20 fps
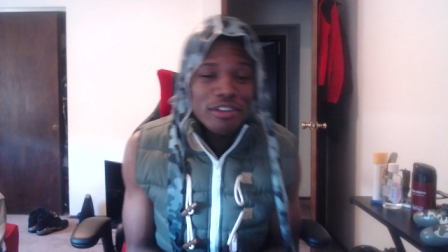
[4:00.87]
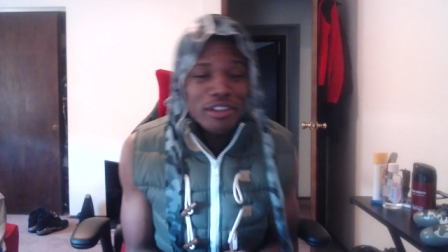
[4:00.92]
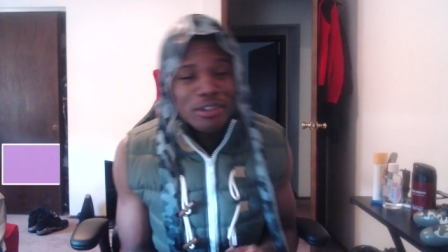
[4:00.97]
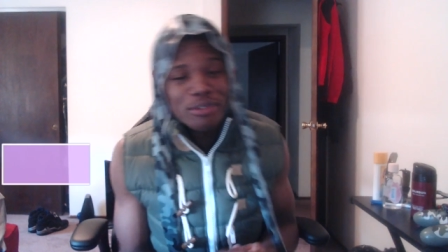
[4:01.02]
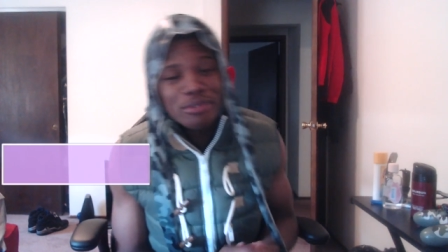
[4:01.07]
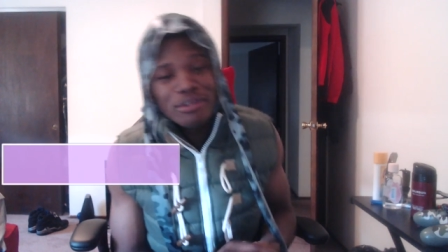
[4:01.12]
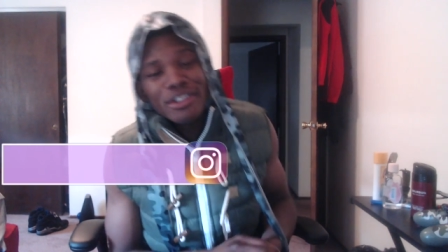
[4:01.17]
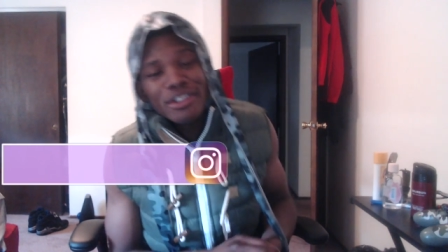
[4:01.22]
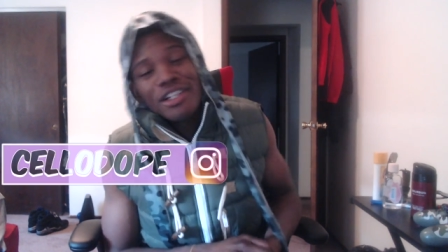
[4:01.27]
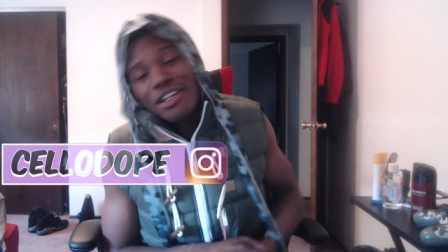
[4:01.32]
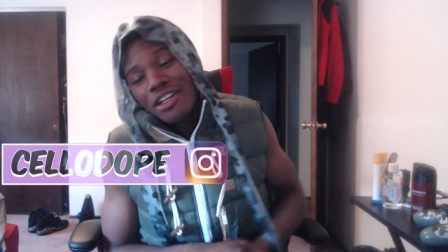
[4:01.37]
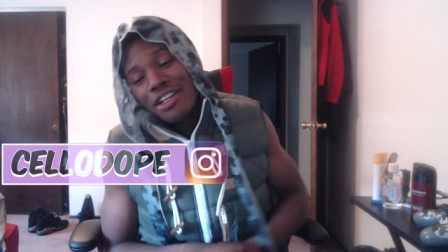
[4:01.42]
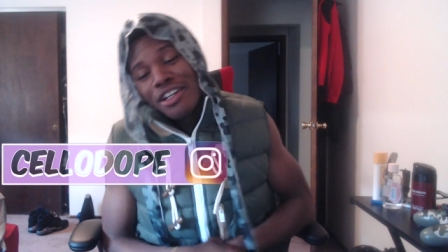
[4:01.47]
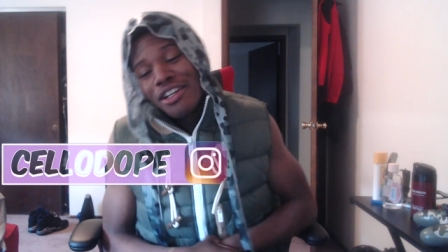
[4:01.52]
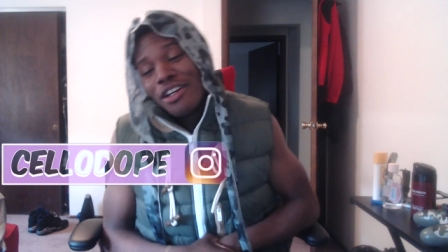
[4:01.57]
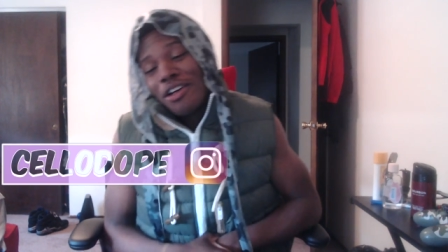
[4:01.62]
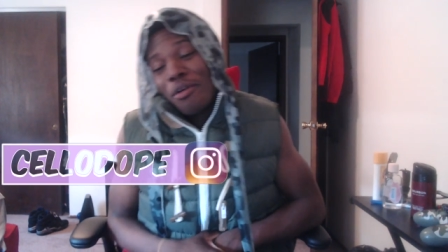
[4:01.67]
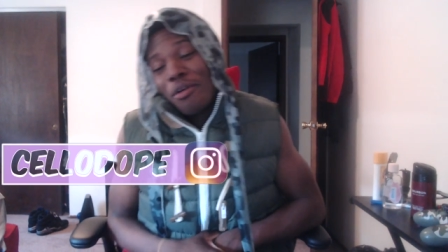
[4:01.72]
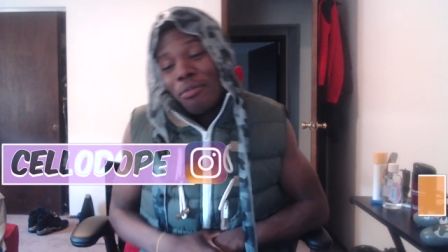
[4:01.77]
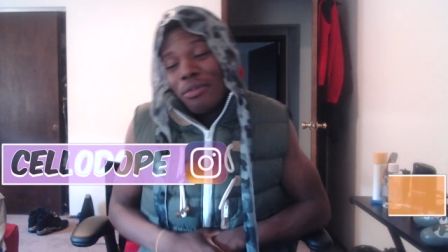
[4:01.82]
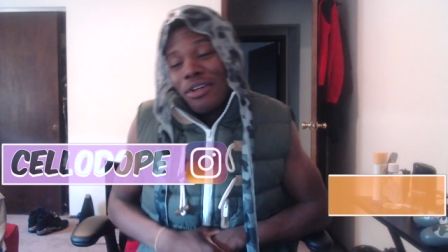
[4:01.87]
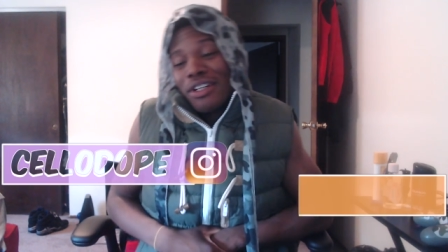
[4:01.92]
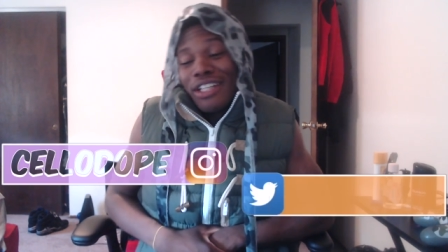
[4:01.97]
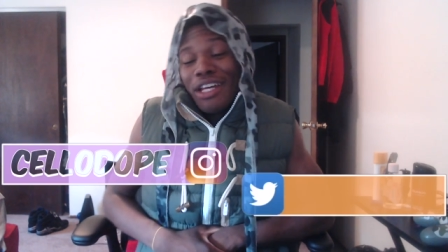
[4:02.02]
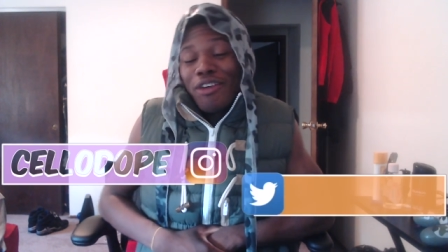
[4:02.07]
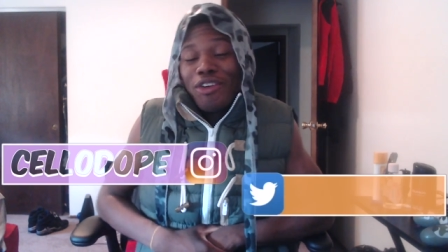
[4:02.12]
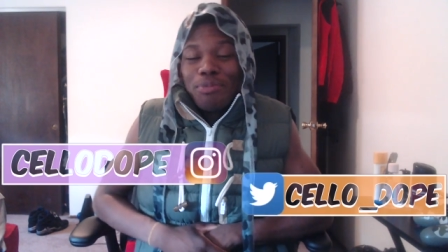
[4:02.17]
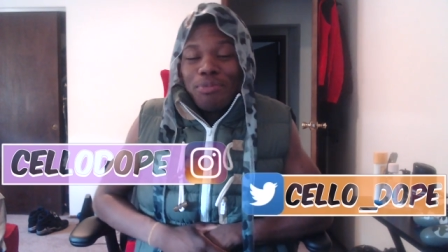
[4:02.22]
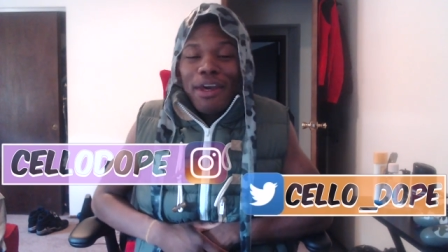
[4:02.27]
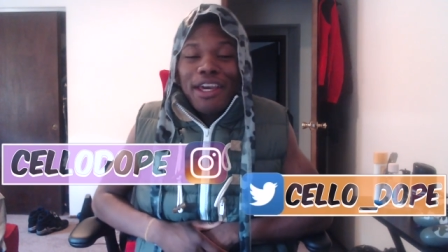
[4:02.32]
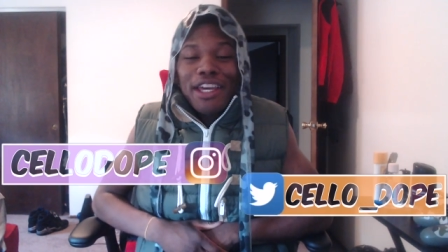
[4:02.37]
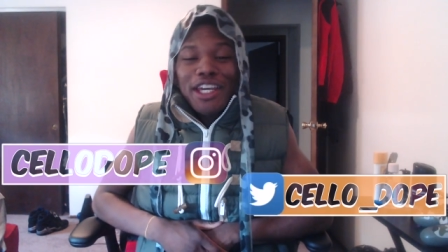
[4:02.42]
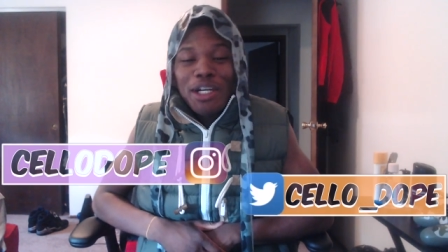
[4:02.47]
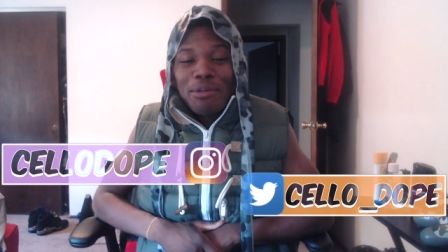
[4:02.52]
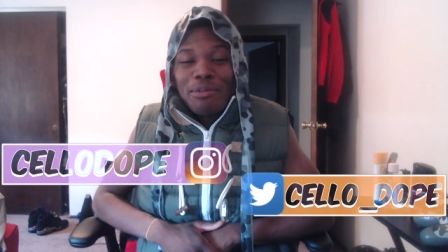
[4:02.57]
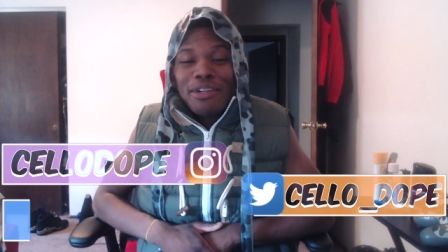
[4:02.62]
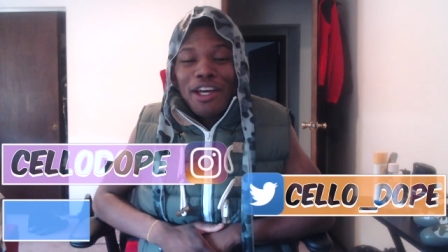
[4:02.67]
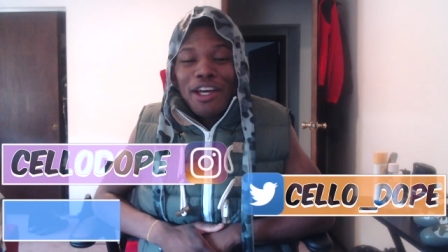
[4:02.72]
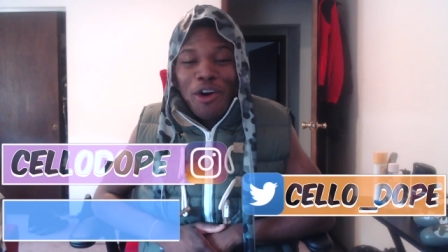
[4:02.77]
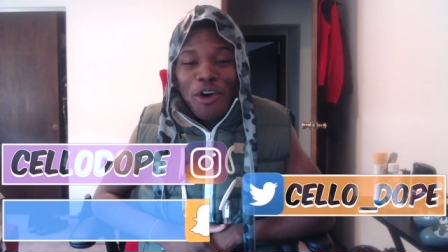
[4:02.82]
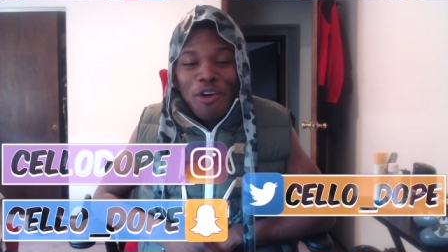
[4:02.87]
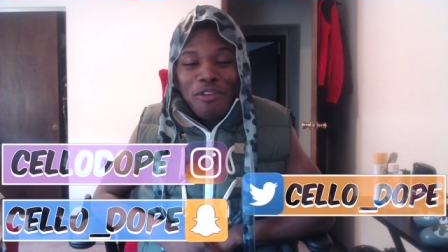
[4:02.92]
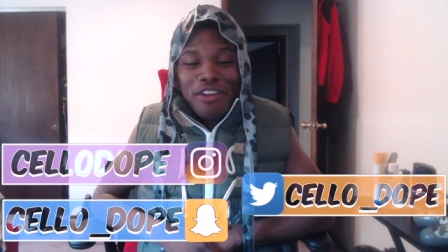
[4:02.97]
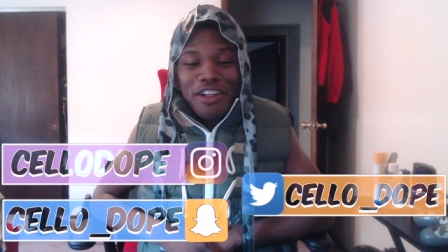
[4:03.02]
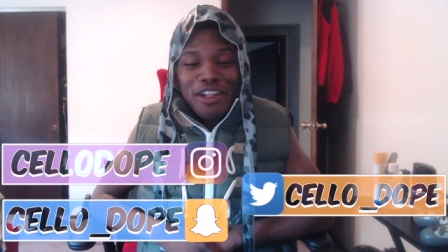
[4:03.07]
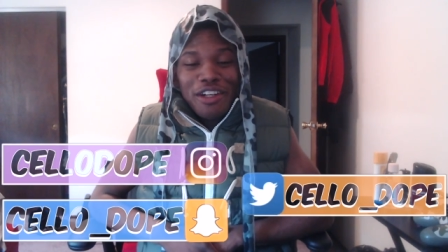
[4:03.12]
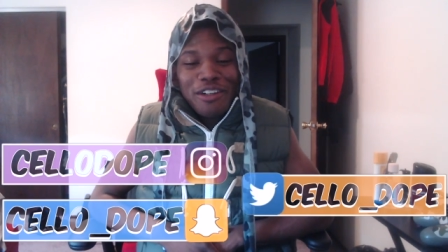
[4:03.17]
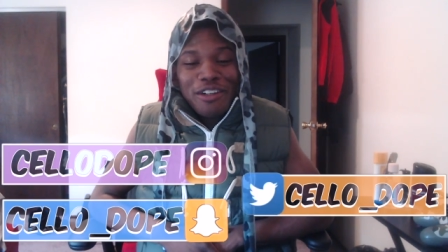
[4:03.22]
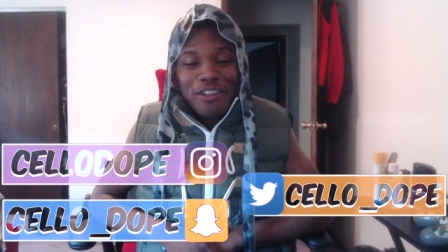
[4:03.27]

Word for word: him, but they was baking him in that whole video.